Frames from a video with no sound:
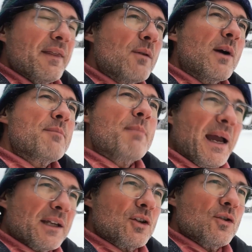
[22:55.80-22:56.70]
went
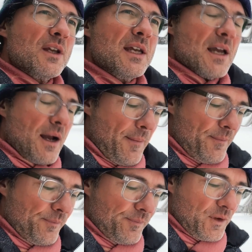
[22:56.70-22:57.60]
back to the
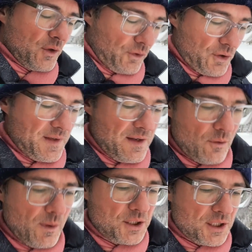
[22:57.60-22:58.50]
to see the
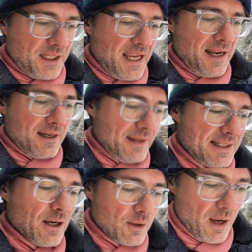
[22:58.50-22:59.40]
witches again, and they
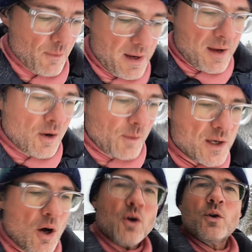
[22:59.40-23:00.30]
said, okay, we
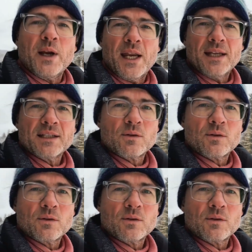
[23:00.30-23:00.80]
know who it is.